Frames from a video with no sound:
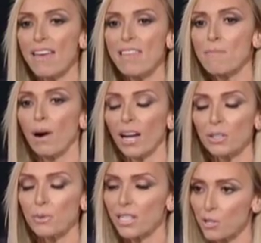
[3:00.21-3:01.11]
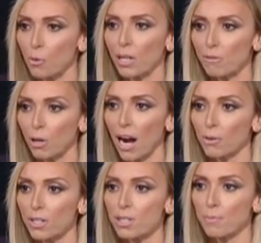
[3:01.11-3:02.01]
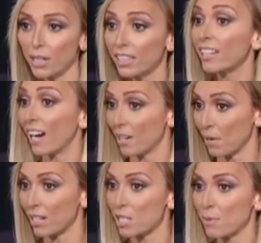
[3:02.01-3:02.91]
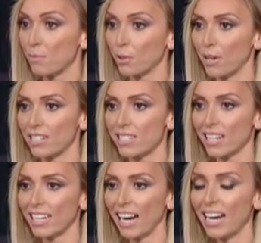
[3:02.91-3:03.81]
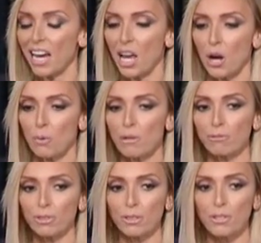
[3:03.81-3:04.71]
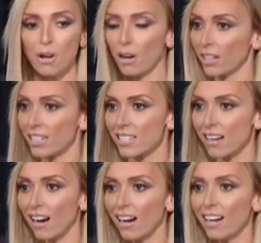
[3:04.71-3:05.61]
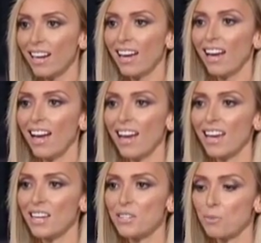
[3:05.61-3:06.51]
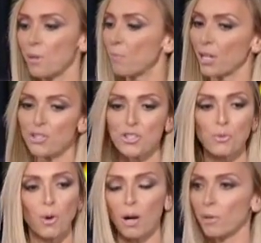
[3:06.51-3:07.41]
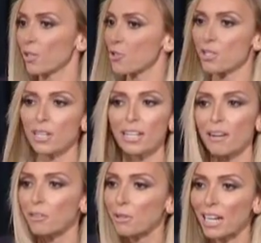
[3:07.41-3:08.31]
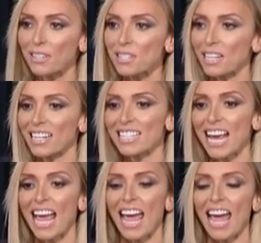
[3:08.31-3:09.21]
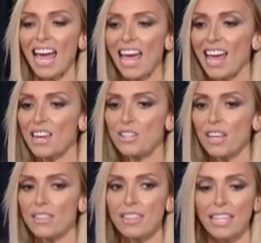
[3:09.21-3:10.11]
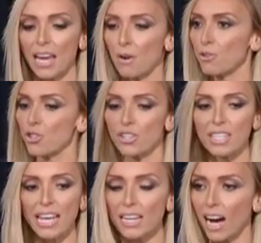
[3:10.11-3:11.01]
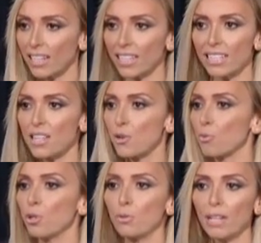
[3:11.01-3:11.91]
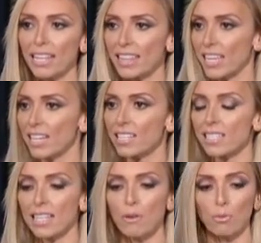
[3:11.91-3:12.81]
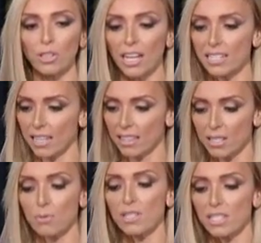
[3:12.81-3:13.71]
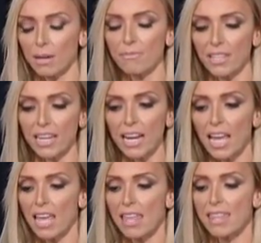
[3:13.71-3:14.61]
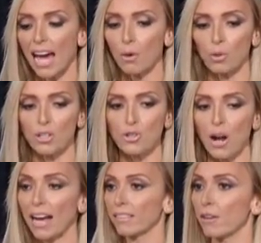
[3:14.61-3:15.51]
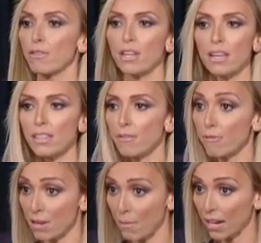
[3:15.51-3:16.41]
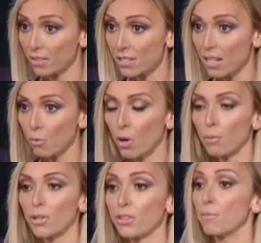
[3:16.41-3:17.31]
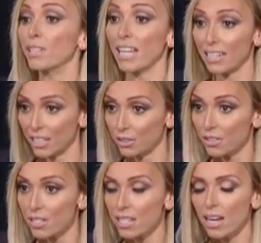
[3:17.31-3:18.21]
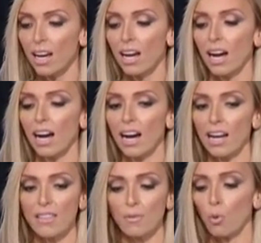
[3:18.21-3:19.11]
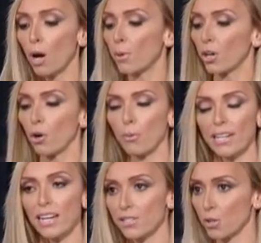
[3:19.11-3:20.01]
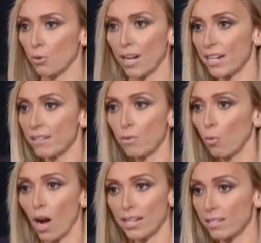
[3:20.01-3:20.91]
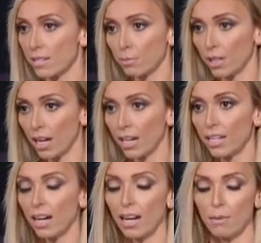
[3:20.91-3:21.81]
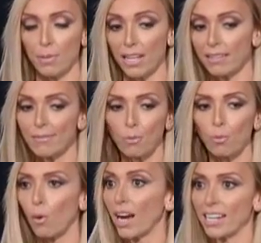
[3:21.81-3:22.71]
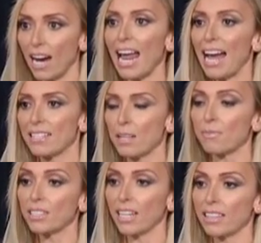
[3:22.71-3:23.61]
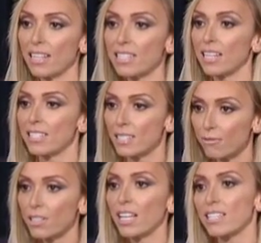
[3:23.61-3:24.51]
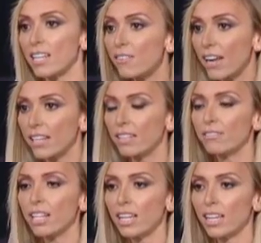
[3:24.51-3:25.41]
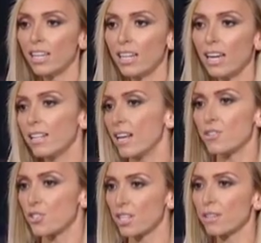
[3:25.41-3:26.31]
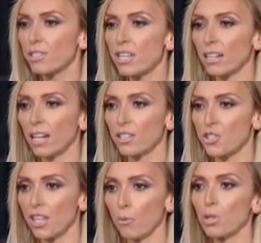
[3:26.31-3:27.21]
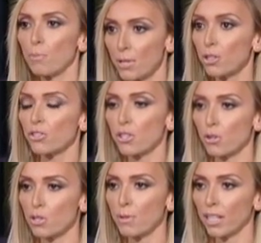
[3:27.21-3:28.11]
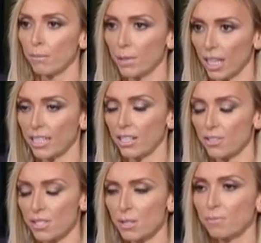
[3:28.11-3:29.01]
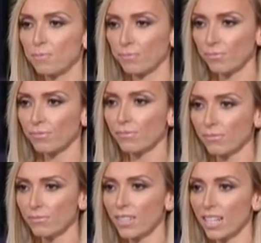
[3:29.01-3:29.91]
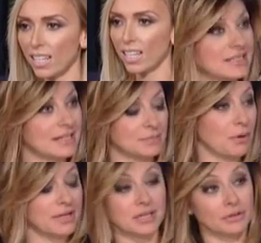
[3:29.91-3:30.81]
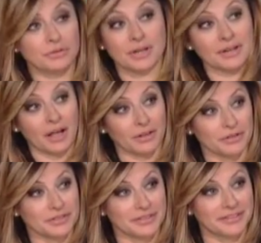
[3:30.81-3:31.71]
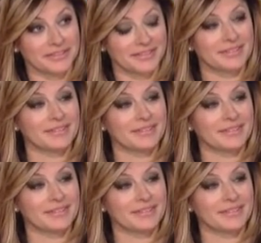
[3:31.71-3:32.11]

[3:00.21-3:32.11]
and they bought it within 24 hours. Bill and I, my husband Bill Rancic and I, we flew to Arkansas and we pitched to Walmart just like everyone else does, and they just they got it in the room like this. They realized that this was something that would attract the the, the females at Walmart, the millennials. Uh, Walmart already has a great wine supply, uh, but why not add something? something like this that's different, that's innovative, and, and just a different technology that would appeal to those millennials. So you've got three wine varieties, and it's priced under $10. It's priced under